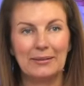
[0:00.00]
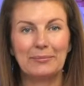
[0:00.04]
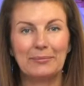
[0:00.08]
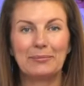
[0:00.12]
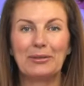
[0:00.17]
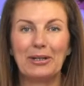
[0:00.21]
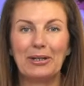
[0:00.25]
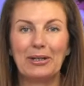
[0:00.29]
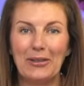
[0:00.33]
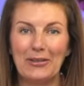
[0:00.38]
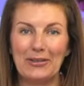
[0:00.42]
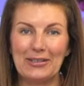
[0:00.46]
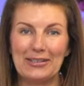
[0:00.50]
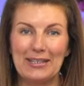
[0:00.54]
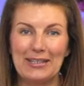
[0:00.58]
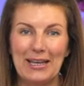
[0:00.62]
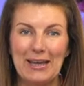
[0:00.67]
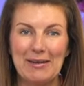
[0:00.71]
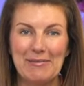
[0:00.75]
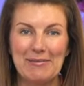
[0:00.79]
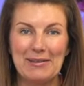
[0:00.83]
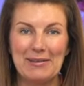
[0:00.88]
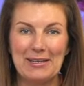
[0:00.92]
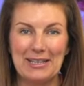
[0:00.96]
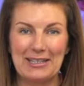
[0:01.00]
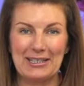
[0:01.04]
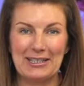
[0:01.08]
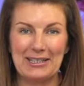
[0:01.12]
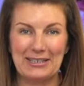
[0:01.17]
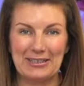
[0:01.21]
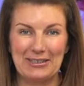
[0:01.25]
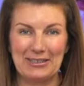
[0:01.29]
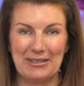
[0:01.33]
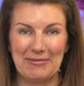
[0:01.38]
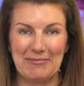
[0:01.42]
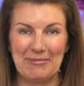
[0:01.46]
but all the same, you can
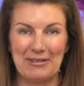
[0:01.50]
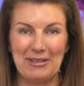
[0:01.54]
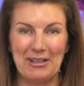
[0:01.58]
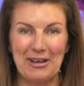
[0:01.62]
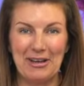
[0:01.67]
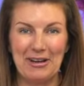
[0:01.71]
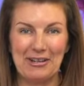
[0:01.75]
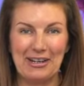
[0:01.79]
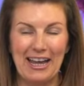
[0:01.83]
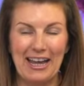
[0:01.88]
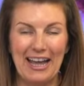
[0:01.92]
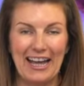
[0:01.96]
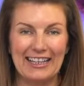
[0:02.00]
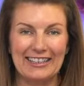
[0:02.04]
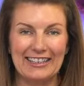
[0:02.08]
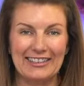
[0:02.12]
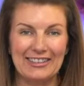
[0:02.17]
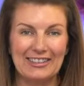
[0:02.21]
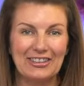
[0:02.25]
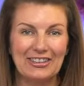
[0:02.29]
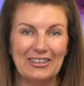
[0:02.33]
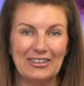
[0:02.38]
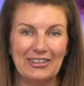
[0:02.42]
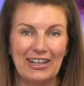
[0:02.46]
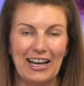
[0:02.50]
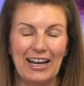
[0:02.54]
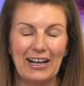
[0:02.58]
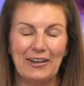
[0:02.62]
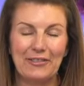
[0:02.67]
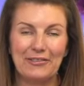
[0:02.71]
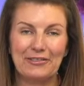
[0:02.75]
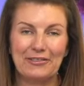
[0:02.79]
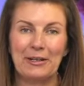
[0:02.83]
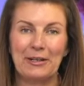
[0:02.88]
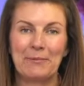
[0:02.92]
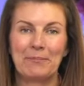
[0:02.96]
still come along and
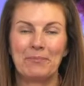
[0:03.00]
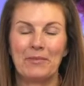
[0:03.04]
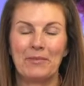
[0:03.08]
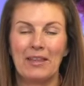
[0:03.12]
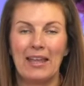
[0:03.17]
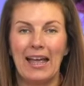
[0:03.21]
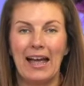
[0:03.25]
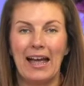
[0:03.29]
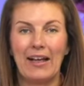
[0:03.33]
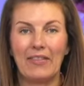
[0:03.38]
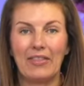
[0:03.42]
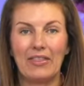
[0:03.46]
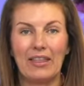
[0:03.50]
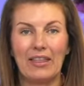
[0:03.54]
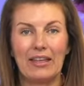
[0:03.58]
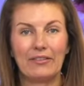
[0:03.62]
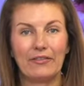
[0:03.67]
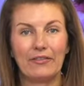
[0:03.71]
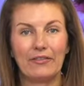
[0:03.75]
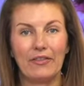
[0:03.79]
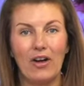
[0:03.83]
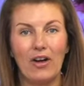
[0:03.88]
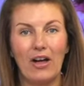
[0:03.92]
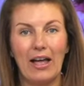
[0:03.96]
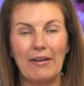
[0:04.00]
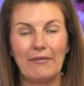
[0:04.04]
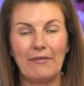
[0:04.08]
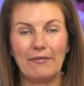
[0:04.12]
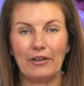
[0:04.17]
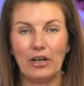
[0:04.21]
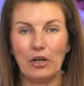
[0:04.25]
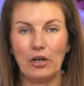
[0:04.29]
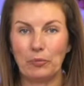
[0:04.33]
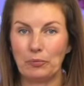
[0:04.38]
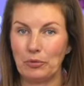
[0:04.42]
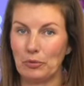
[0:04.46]
craft. And then for
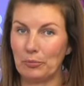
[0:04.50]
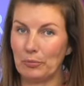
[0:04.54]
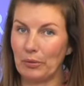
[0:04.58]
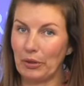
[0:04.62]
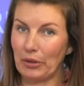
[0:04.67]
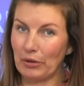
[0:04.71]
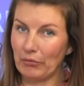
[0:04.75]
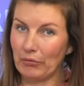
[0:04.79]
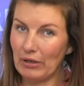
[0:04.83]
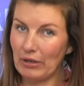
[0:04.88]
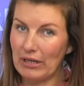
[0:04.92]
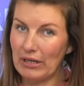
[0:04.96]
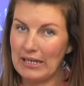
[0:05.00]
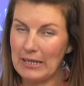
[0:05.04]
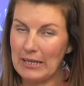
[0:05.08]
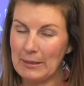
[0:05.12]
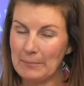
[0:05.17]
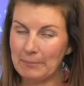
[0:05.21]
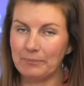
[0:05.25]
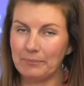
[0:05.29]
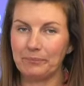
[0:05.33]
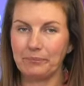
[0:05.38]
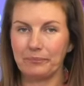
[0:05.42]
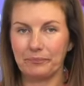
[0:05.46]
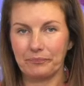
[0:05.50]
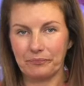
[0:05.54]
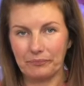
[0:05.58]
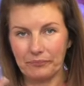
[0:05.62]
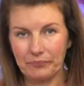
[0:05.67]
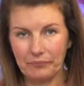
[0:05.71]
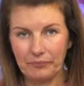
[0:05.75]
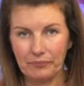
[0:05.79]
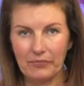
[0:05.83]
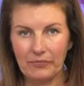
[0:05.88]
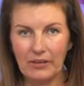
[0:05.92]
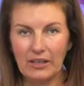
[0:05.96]
envelope number 3,
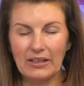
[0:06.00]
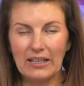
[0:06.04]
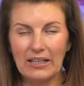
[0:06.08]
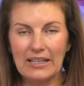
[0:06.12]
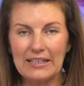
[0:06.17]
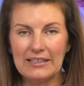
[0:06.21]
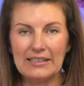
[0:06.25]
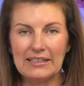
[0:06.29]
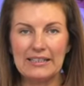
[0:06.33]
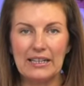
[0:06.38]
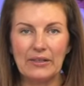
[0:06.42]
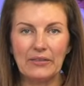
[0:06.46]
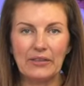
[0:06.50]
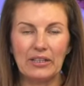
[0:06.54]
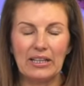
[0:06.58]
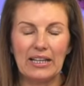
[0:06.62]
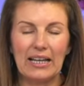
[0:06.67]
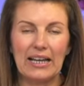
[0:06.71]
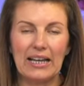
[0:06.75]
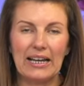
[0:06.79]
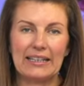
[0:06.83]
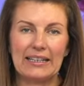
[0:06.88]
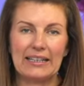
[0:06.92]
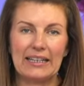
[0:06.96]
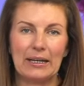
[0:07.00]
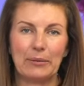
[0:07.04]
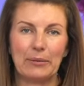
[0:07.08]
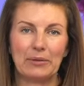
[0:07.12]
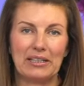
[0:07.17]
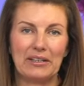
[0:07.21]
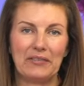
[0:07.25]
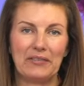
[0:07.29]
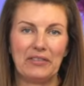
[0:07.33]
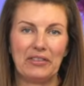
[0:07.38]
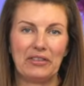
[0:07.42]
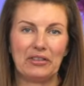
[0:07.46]
later down the line, I will
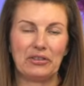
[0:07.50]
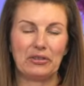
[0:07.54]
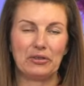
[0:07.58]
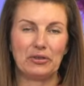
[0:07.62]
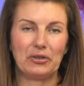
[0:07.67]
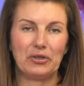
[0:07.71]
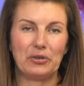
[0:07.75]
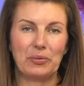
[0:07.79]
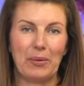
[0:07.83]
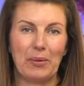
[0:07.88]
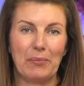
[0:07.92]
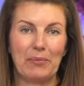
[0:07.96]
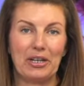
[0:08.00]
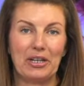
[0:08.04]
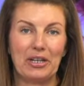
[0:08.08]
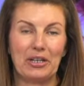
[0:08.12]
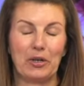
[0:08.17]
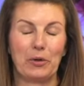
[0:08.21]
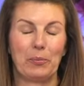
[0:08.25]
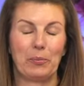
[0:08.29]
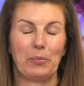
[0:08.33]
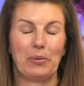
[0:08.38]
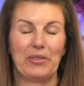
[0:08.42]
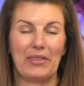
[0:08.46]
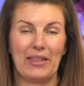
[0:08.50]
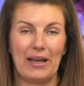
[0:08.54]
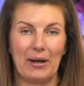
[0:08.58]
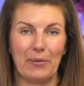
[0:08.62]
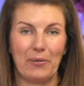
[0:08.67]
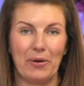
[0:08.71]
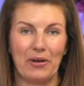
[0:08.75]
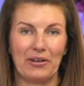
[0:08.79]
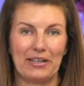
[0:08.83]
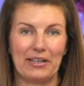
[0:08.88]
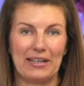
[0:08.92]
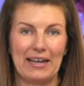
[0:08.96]
give you the nudge when we can open that
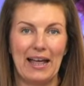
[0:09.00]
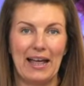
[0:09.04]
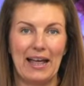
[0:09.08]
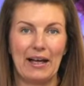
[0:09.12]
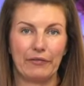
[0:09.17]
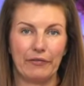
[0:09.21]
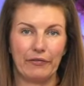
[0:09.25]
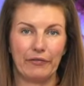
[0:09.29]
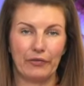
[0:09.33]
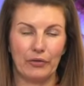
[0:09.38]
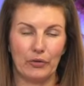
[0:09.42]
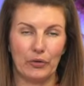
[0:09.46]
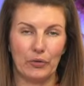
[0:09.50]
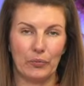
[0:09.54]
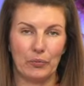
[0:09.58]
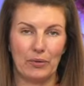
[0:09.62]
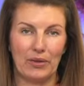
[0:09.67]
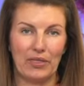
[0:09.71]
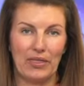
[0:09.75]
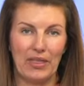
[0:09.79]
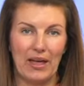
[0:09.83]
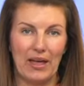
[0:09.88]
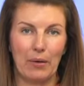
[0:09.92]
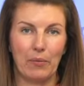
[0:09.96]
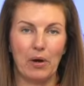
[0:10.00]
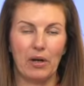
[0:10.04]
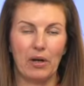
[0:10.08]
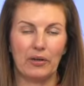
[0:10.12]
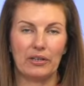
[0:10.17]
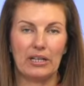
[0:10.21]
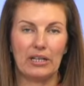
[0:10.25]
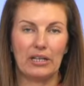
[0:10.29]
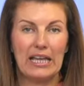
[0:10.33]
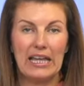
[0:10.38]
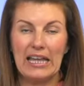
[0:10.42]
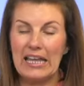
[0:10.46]
one and have fun with that
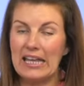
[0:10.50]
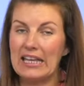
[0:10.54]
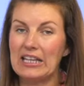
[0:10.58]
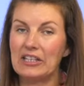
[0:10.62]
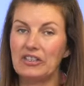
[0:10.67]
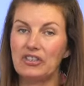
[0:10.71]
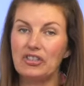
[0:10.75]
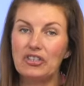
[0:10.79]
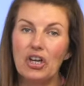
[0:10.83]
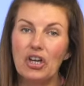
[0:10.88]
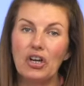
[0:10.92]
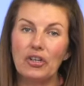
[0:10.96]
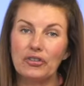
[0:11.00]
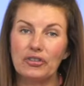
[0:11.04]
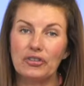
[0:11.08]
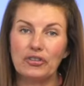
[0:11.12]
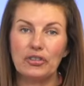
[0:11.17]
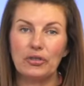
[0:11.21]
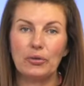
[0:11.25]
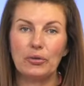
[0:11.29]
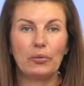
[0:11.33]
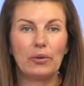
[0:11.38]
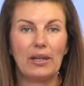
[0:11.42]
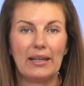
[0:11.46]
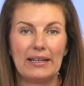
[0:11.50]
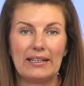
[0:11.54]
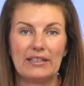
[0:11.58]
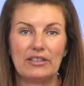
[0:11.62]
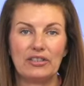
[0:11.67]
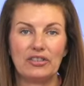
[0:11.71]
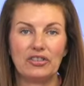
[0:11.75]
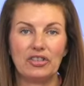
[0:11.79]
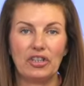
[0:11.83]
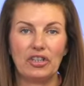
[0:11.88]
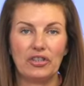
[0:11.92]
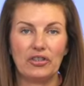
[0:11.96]
one. It's not too late
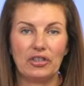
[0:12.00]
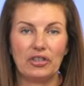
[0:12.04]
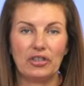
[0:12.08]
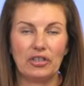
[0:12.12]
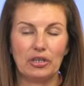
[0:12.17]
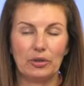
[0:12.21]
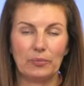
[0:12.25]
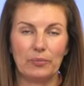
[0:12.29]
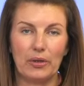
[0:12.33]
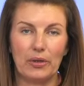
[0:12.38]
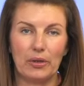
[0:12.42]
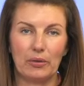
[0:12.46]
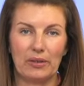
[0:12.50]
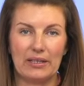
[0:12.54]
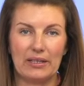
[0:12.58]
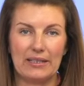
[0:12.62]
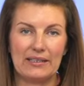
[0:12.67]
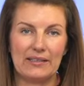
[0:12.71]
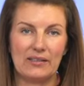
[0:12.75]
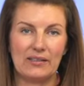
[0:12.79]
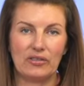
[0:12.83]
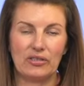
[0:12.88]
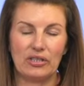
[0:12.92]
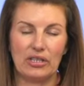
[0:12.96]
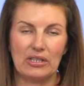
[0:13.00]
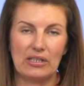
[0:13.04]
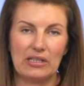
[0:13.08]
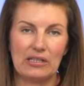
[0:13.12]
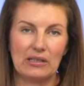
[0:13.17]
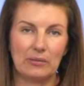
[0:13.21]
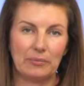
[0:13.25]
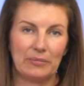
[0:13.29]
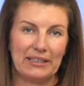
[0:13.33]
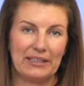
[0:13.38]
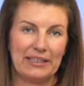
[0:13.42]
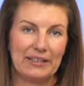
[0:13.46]
to join the club though, ladies and
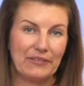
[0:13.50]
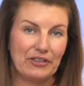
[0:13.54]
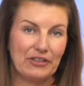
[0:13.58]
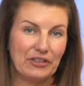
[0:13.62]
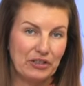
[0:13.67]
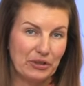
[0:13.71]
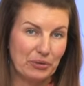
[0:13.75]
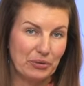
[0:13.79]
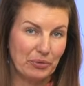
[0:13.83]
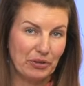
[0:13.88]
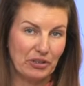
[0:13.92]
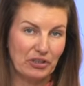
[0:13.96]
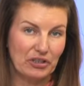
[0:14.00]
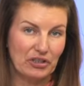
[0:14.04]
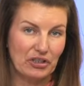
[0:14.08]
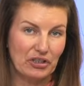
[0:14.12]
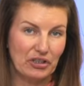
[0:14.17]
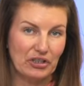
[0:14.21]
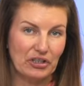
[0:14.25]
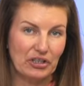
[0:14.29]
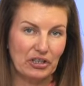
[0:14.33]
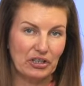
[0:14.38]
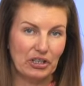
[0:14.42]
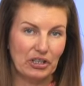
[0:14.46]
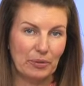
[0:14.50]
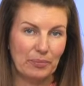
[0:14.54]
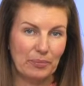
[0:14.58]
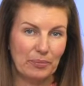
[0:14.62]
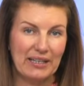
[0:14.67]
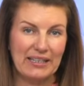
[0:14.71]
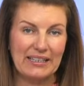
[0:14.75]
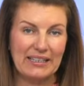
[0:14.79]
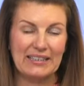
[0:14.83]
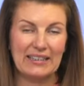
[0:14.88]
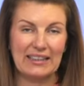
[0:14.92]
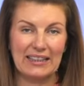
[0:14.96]
gentlemen. If you do want to join the club, it
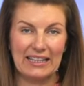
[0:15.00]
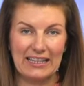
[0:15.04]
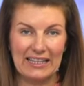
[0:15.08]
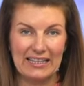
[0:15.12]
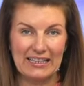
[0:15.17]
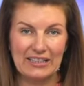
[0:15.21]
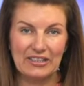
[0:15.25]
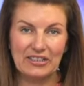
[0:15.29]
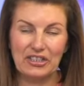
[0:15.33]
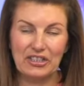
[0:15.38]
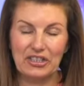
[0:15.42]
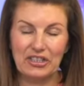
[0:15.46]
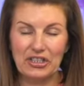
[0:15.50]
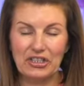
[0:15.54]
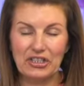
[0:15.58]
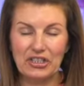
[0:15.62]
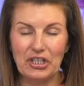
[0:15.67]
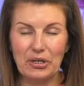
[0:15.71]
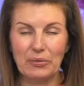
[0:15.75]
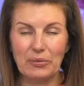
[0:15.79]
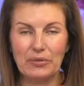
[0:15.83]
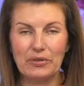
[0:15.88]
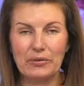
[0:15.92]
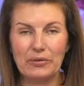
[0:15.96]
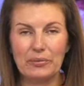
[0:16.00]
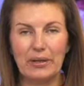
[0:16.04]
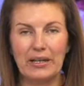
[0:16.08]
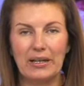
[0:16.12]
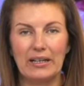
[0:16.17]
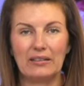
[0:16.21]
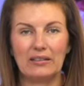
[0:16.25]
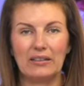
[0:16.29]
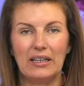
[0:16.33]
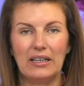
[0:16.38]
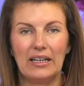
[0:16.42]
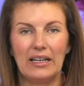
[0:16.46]
is linked to the show as
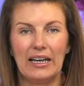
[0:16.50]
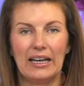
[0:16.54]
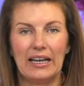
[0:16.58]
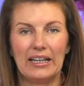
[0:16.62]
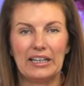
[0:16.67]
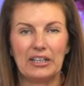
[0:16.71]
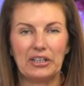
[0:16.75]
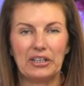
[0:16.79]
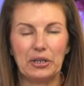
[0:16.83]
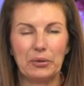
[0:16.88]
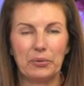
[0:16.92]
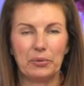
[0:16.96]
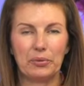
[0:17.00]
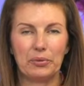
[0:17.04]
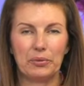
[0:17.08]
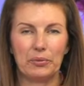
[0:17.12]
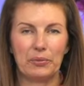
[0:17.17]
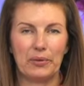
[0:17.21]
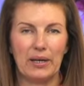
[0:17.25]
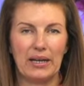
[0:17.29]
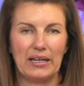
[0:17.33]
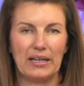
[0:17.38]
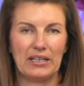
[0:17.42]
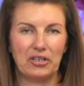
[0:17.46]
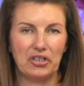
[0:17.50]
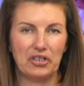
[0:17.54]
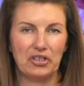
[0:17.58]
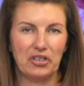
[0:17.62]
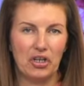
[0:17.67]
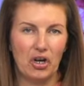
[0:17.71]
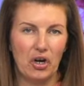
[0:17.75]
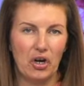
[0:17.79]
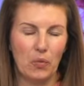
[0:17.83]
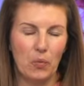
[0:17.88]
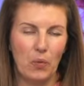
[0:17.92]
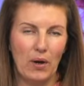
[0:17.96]
well, and I'll go through that in a
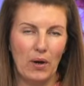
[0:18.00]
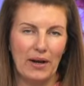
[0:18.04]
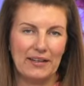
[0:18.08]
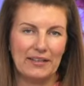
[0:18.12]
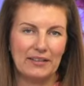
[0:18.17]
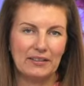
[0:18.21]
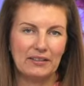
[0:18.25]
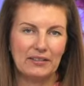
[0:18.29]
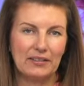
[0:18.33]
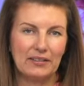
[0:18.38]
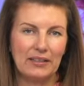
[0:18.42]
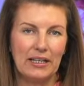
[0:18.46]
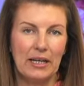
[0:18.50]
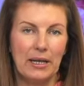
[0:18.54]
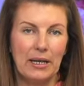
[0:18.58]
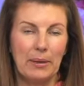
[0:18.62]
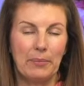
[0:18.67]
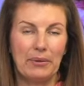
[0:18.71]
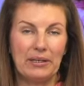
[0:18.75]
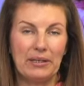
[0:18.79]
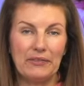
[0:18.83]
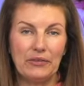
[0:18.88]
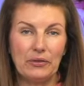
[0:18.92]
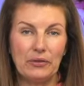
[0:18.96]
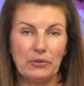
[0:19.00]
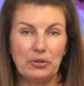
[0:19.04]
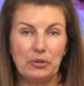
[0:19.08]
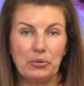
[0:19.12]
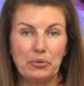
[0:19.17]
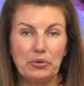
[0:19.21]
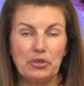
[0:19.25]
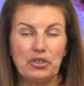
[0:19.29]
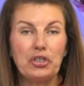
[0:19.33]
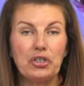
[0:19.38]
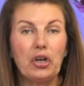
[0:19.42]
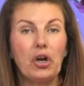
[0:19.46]
short while. But if you
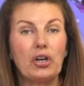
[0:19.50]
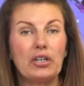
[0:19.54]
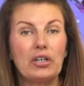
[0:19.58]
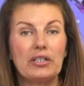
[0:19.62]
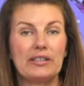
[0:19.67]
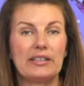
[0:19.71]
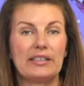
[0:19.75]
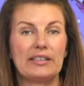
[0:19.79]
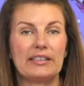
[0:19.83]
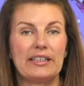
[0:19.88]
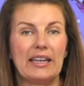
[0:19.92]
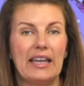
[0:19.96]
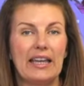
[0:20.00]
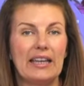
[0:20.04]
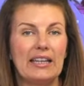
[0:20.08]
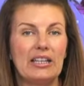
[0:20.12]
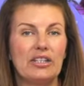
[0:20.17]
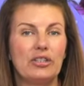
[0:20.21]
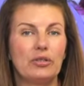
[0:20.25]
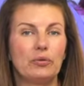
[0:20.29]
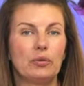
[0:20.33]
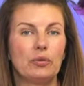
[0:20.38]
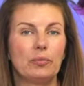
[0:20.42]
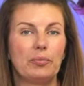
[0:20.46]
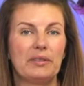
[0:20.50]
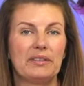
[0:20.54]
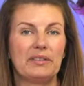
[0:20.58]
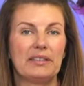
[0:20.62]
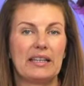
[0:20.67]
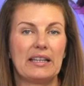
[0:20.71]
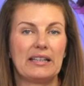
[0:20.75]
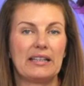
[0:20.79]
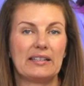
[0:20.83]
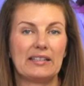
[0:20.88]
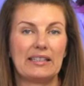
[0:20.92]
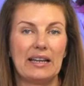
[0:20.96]
do join today, you will be
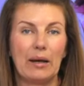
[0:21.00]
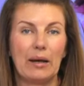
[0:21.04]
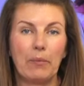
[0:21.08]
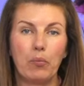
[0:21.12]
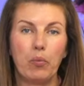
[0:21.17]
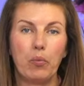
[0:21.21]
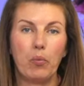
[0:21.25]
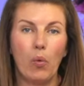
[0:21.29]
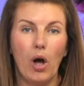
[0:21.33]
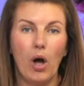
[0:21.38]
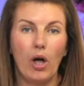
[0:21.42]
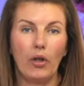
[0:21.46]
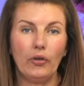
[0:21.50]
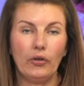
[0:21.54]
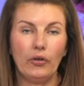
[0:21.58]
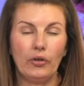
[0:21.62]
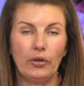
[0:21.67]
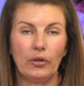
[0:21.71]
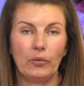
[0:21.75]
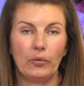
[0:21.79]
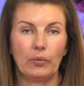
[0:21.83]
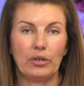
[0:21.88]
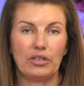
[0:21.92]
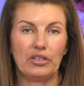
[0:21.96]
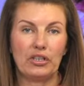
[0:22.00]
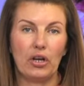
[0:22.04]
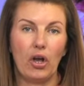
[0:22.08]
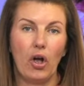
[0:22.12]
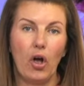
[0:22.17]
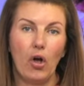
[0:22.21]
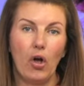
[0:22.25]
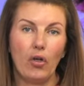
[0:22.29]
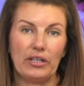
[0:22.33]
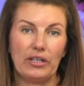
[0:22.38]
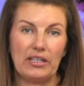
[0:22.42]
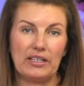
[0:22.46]
sent stamp 1, which
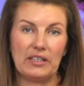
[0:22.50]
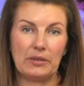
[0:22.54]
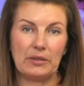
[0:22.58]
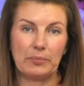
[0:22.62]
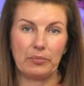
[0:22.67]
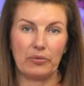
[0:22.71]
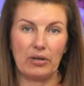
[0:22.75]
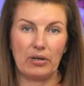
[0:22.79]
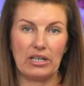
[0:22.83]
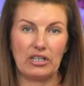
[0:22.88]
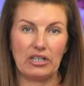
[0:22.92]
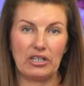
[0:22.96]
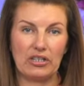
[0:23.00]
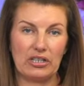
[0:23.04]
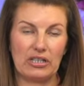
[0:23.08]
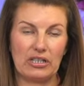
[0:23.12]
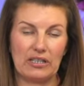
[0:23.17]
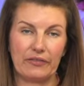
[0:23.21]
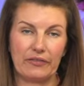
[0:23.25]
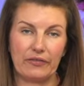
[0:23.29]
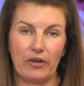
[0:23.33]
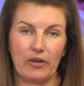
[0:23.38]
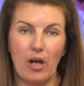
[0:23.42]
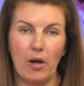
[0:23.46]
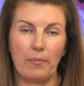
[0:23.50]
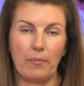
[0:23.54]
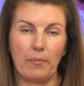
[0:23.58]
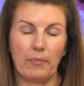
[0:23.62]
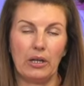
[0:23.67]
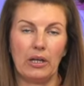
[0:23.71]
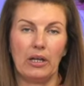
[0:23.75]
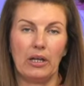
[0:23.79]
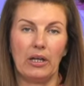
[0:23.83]
all the inspiration is from